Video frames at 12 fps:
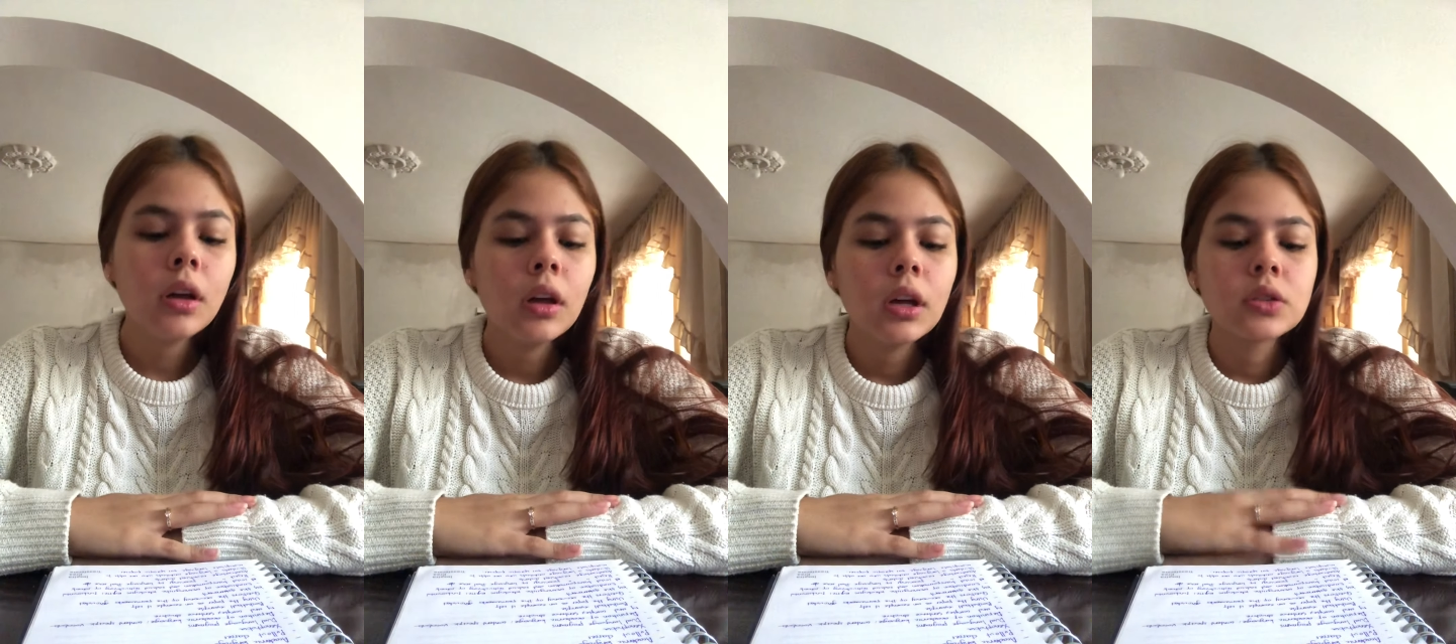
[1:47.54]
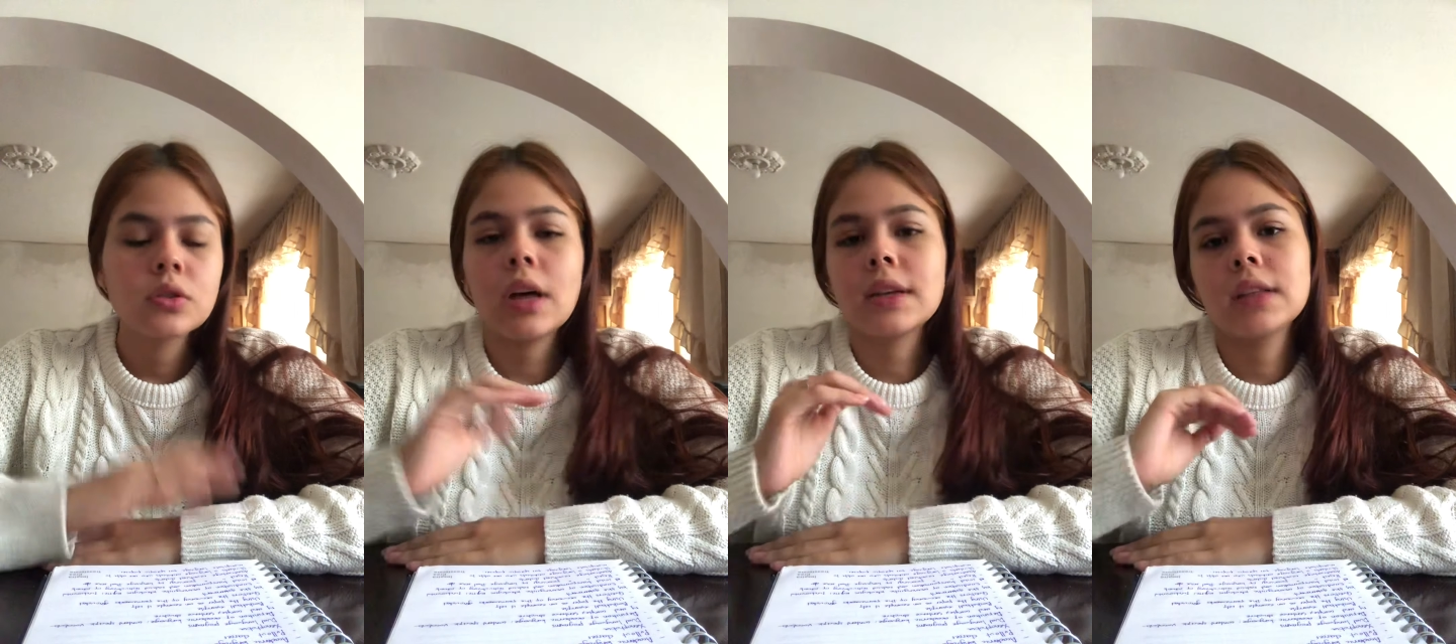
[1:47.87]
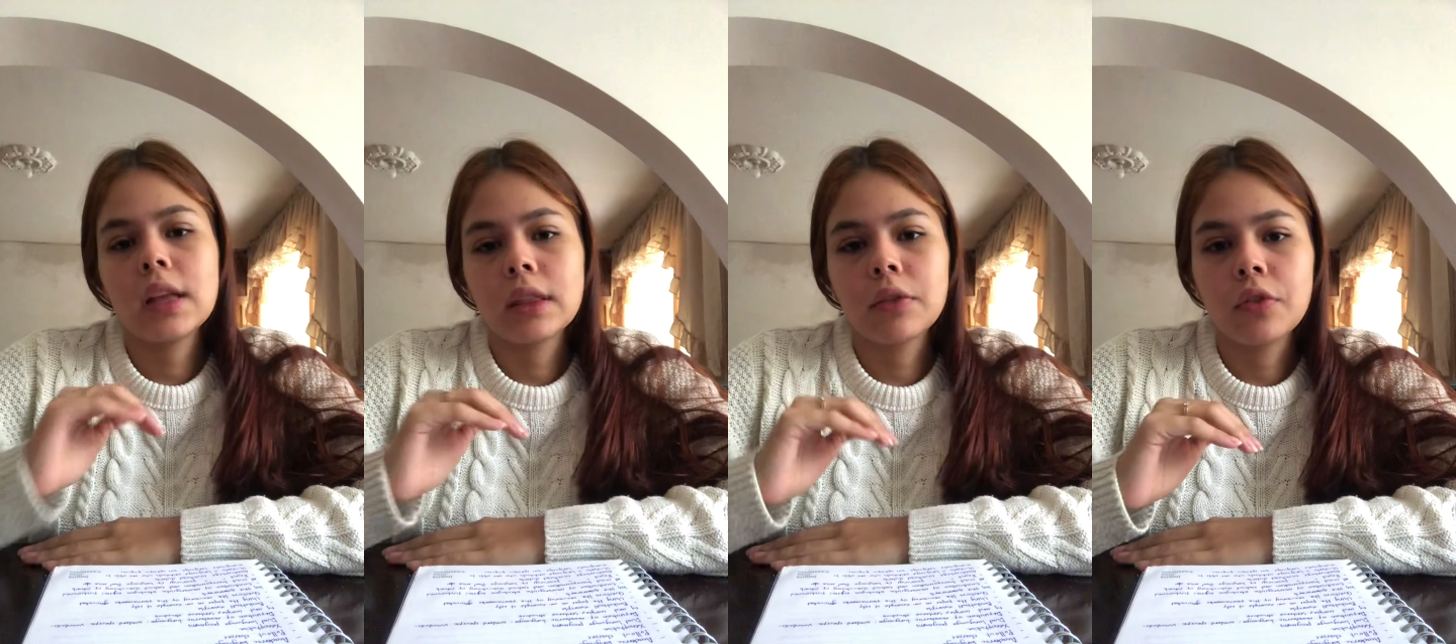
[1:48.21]
So that's
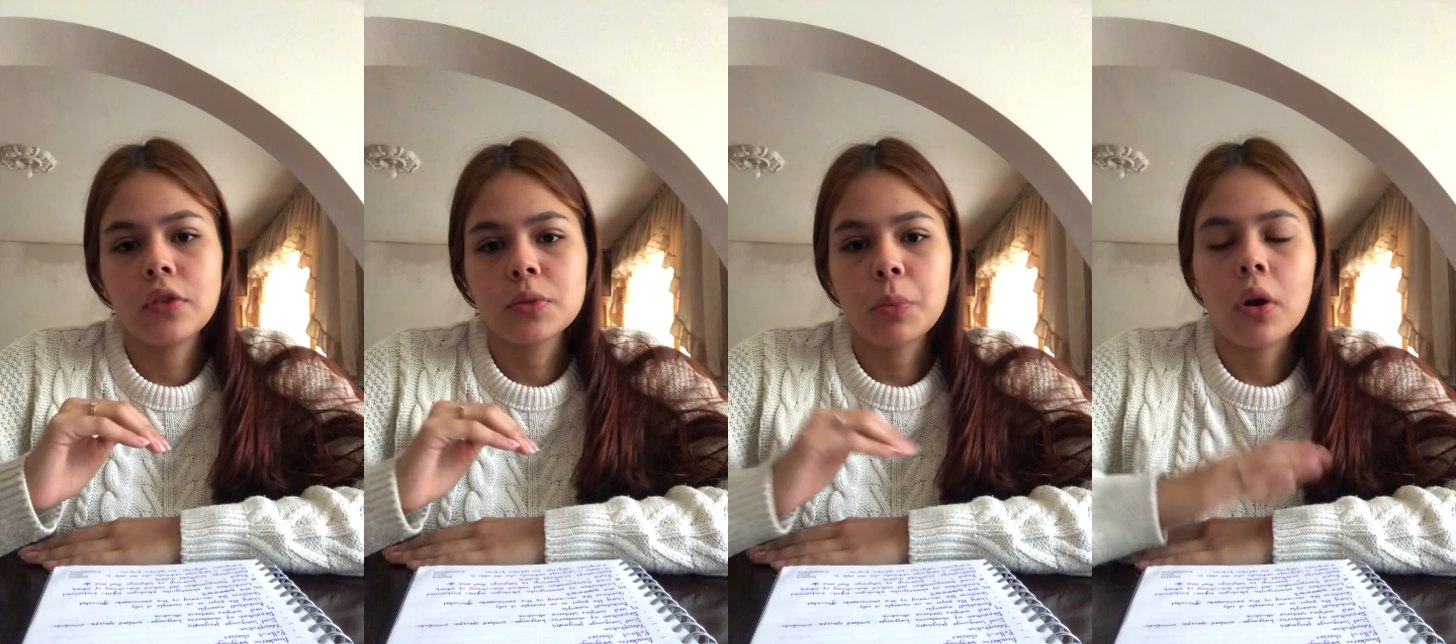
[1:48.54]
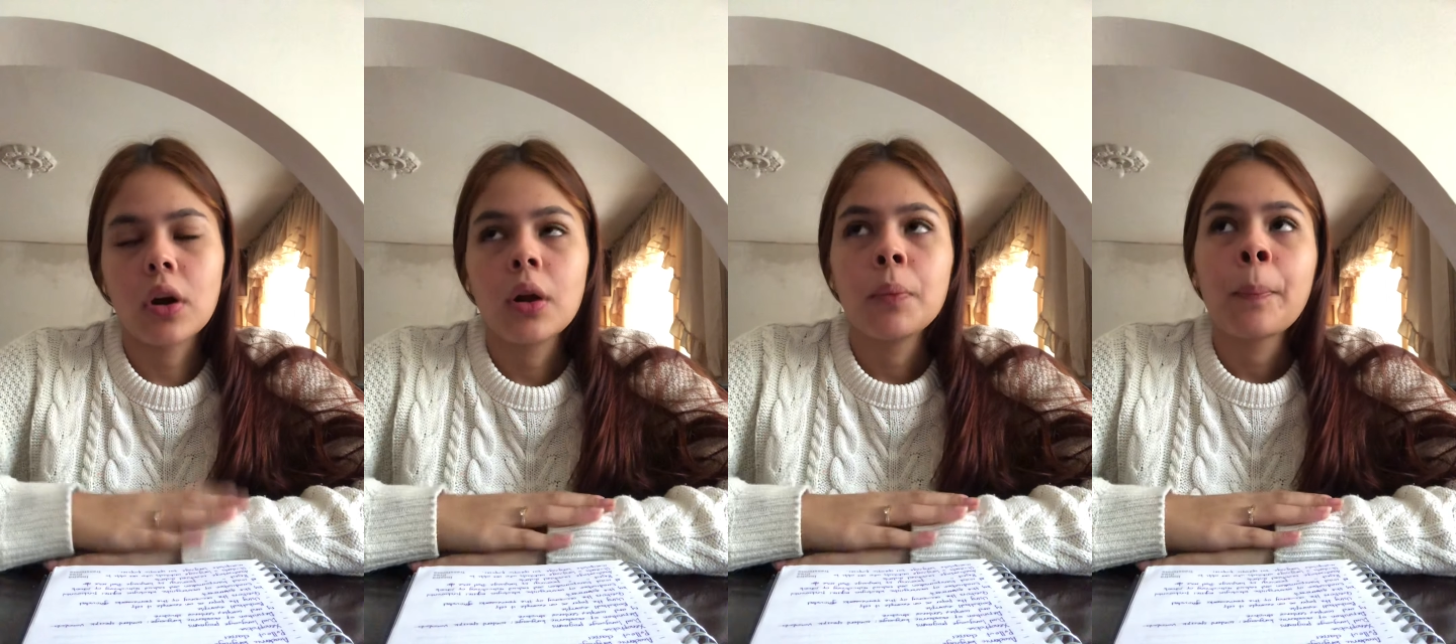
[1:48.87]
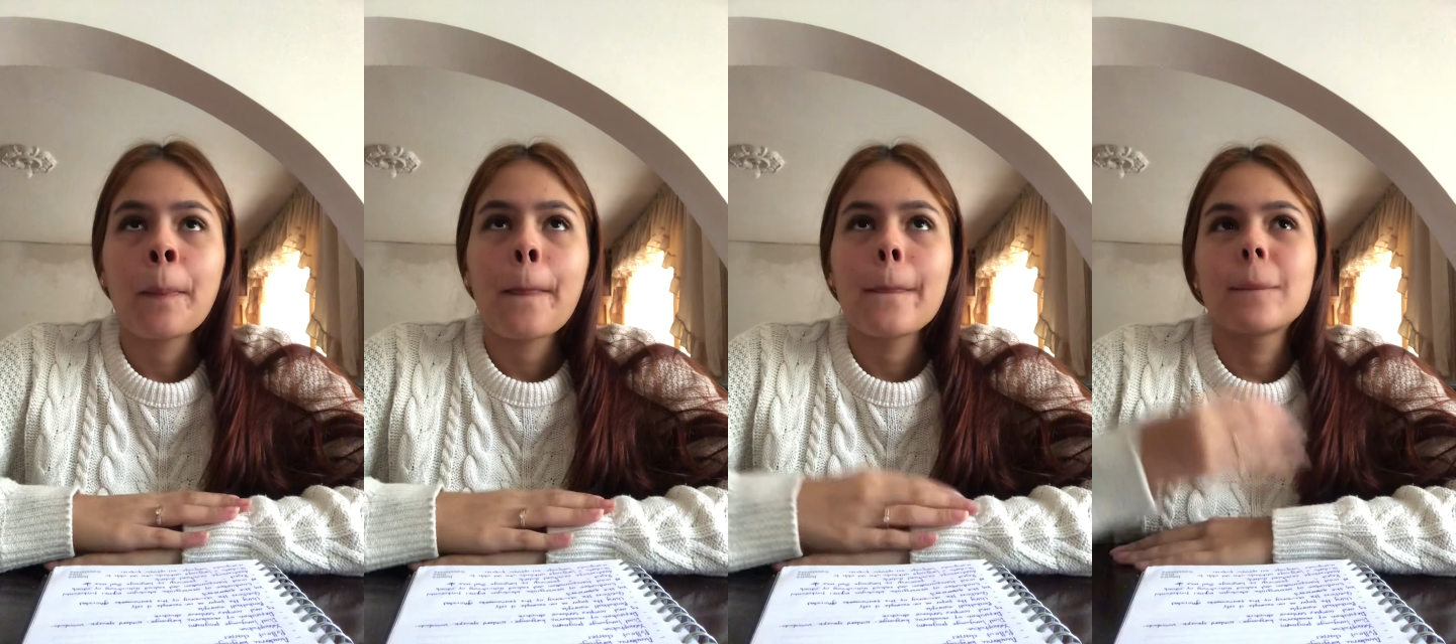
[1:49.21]
like the first part.
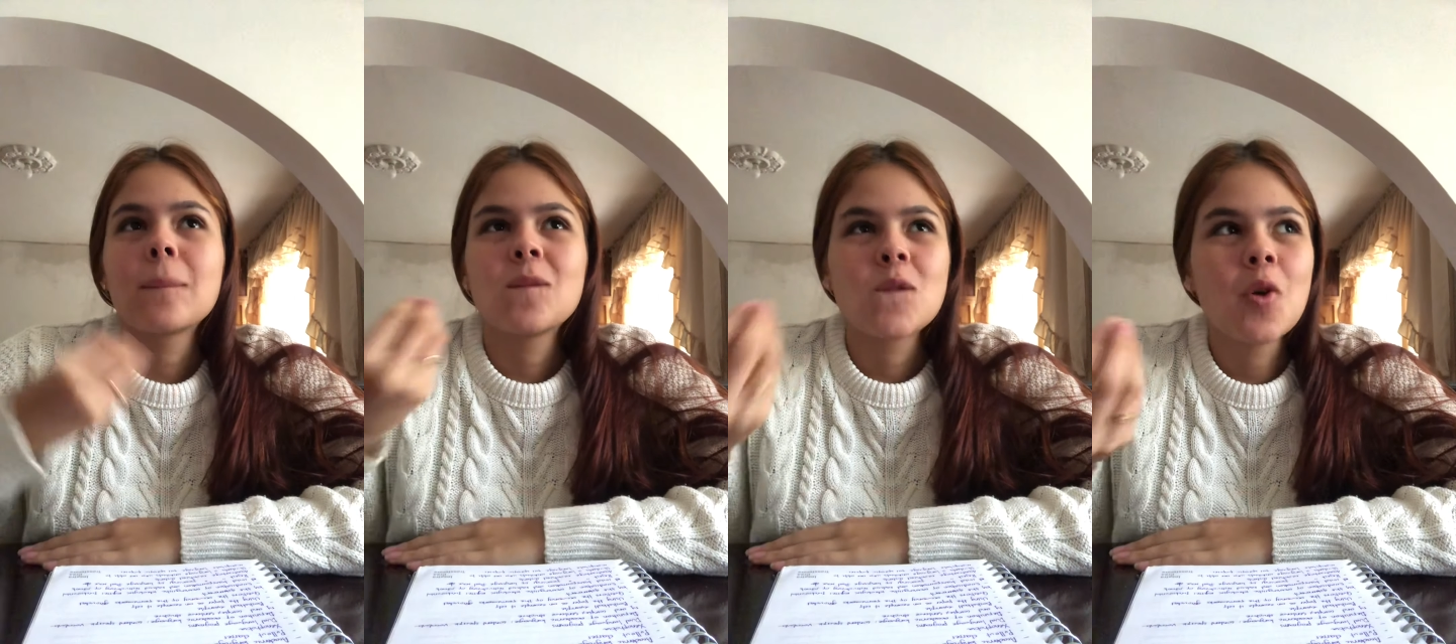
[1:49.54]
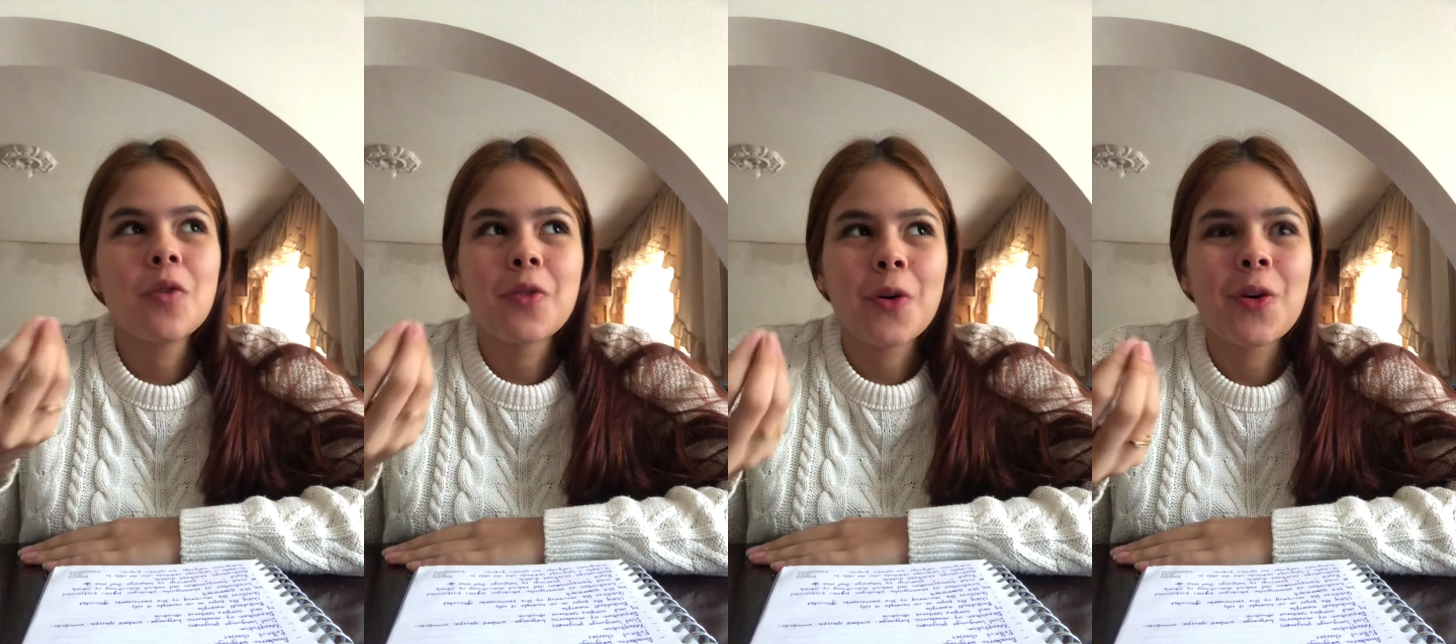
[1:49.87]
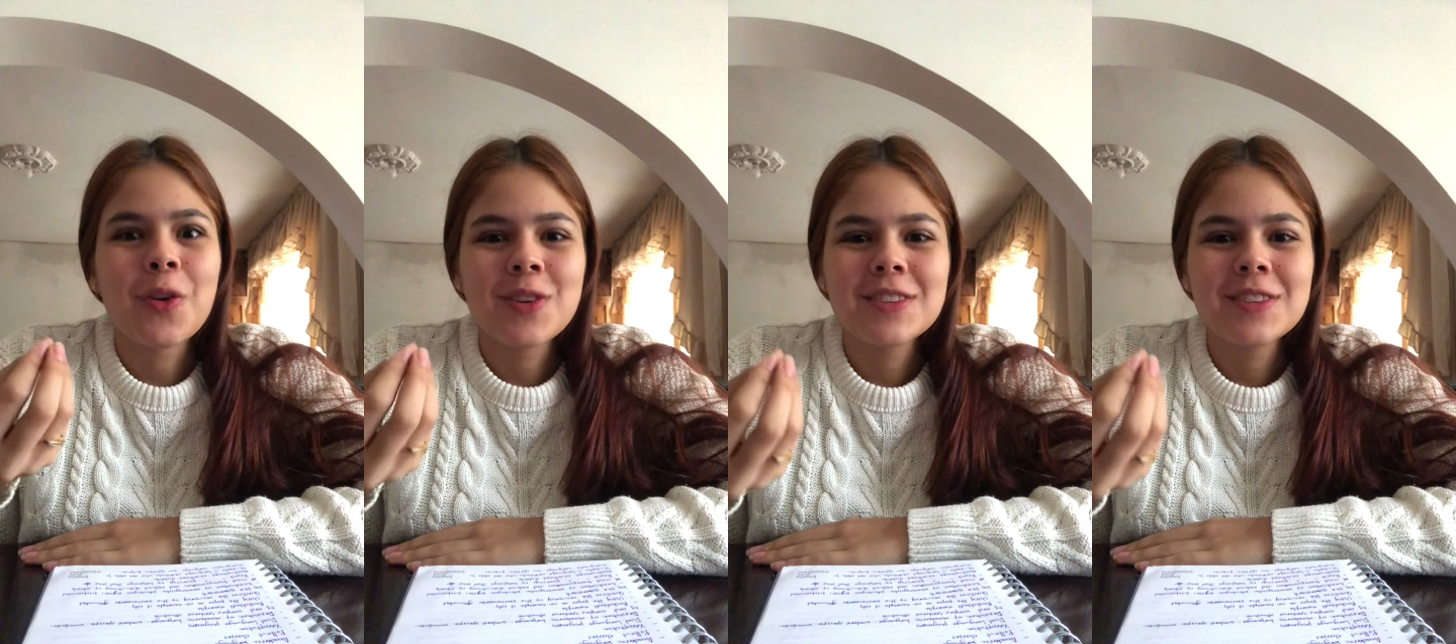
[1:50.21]
Of course,